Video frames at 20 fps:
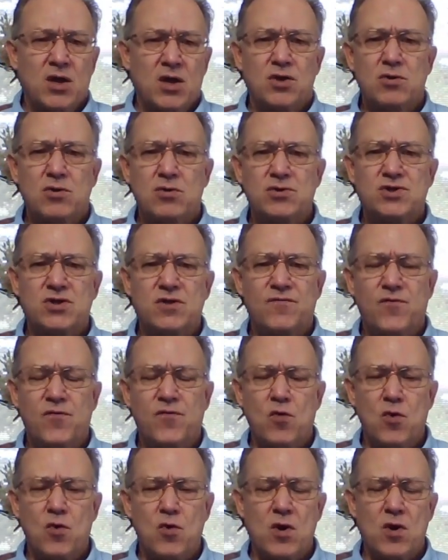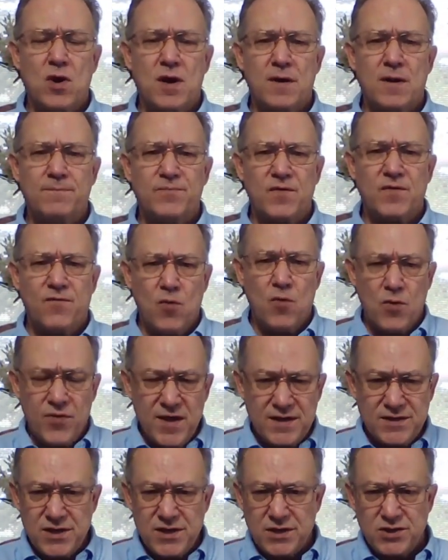Use the four
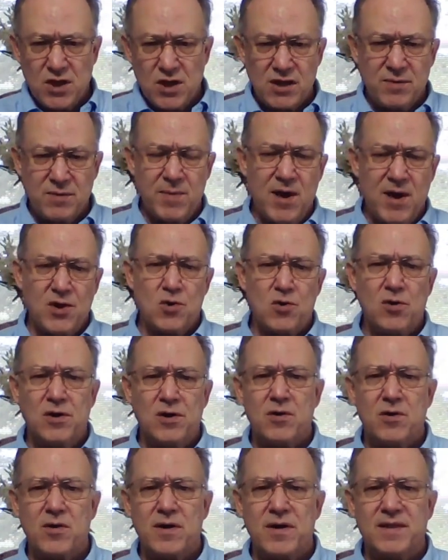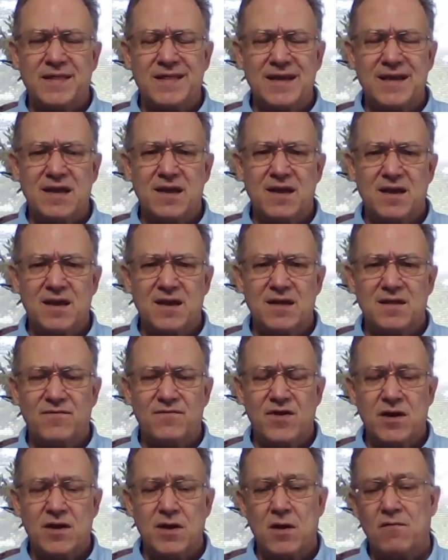things I talked about earlier in the
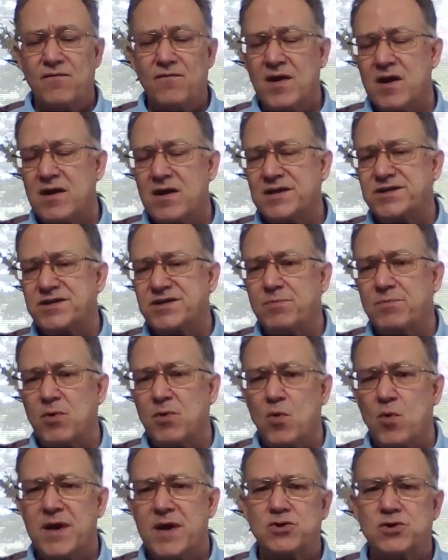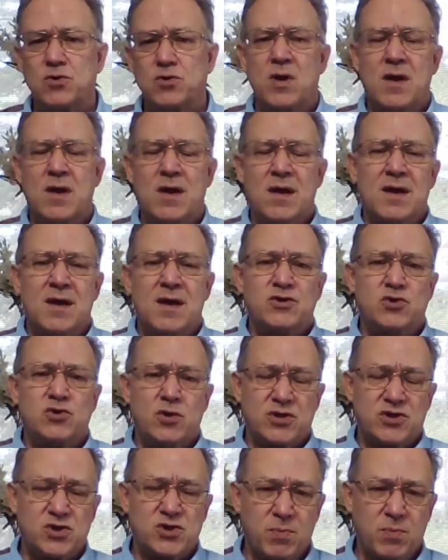video. Very simple way to
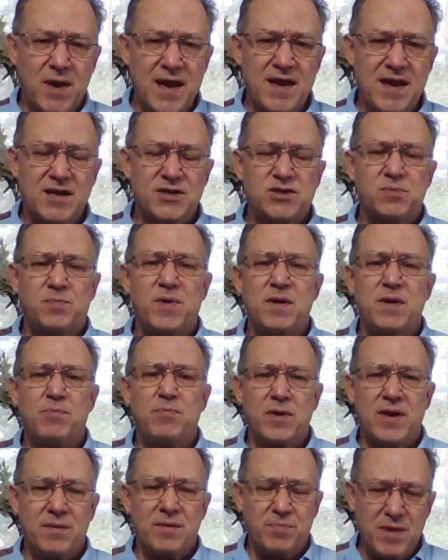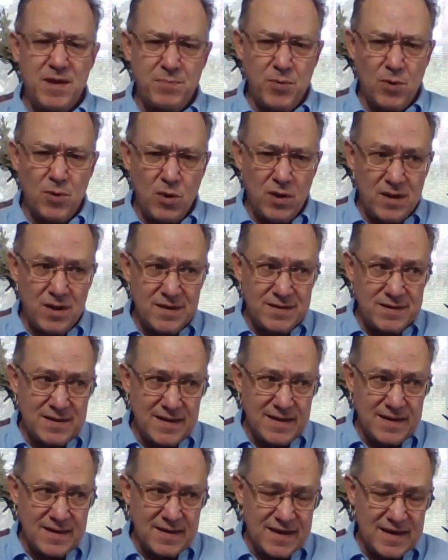explain it to people, get people
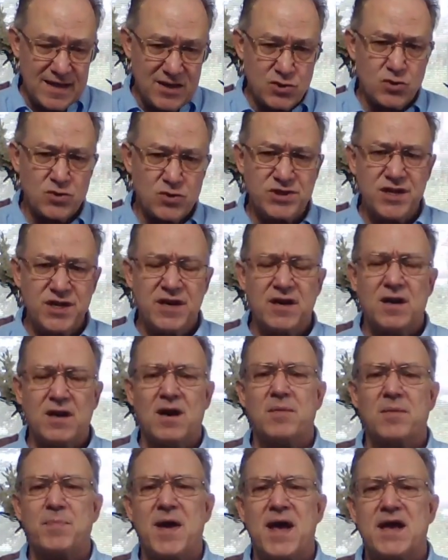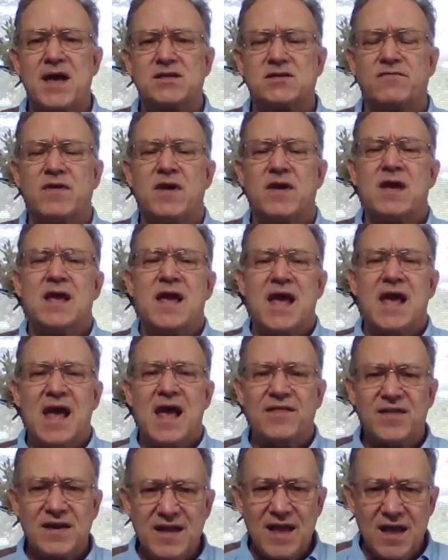interested in OnPassive,
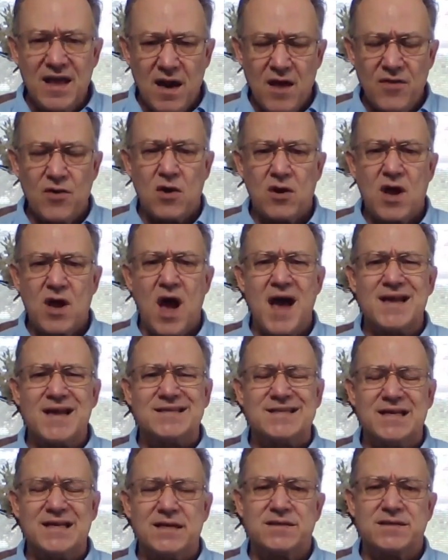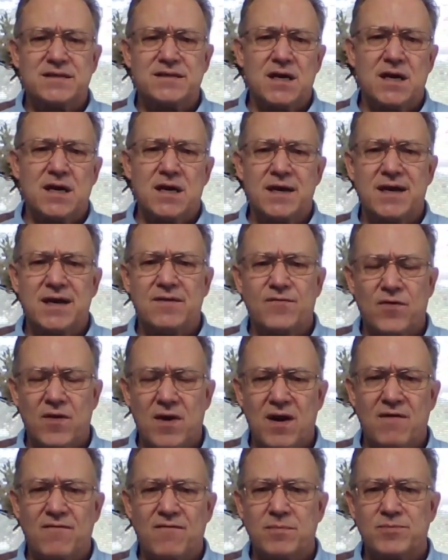and then get other content in
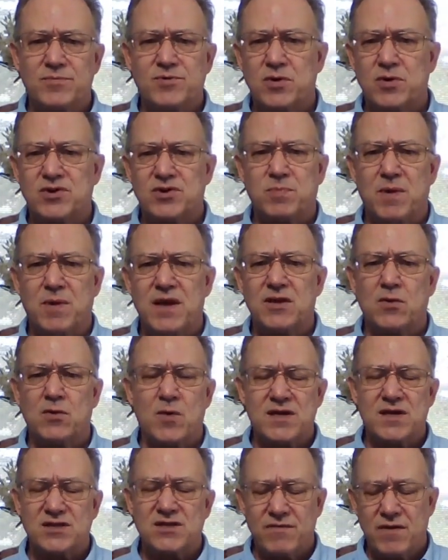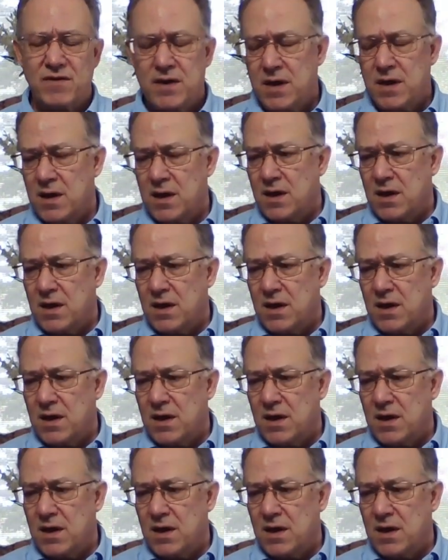front of them to explain the rest of it.